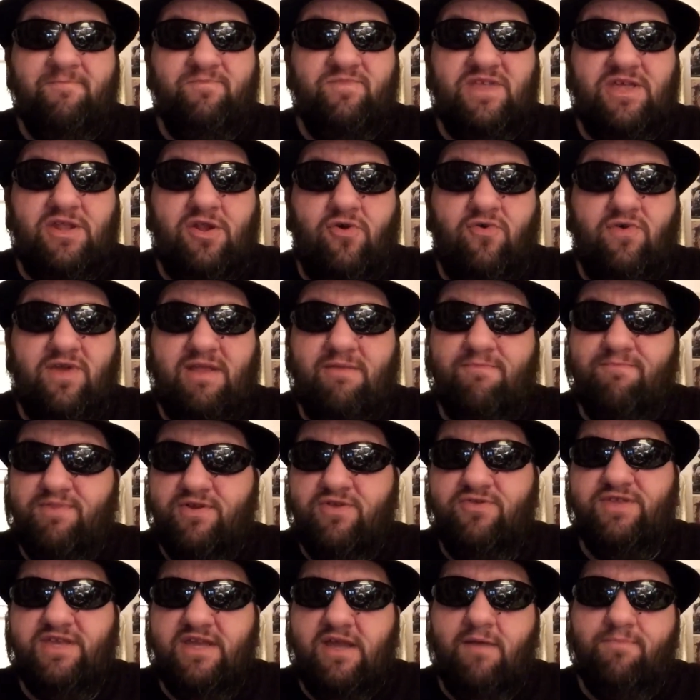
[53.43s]
you know, in
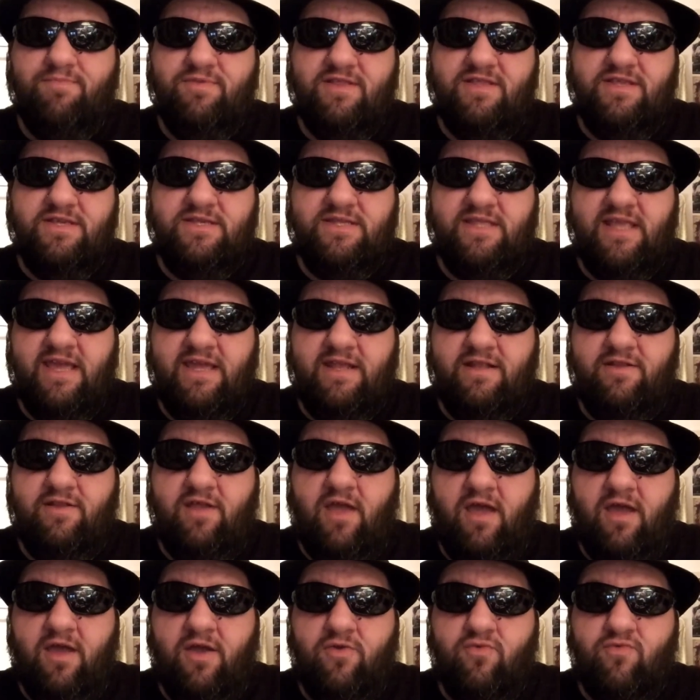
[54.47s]
building up to this, that
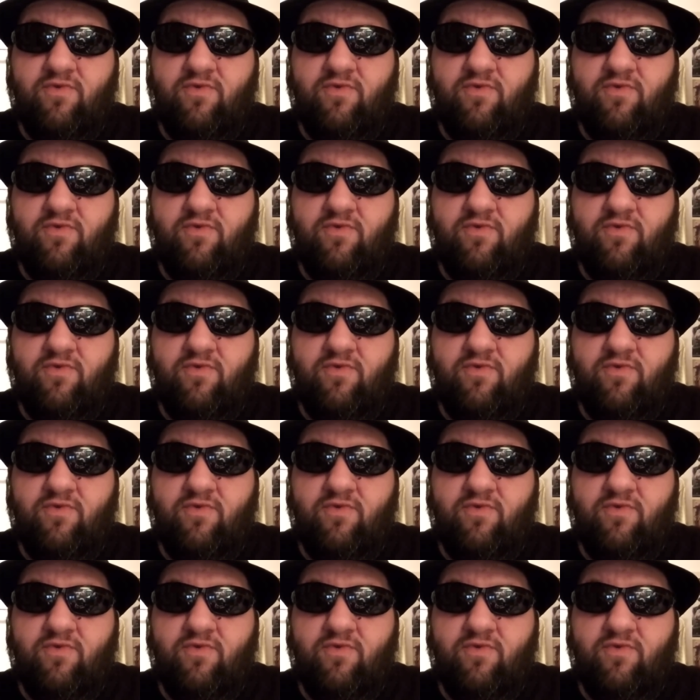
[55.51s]
uh,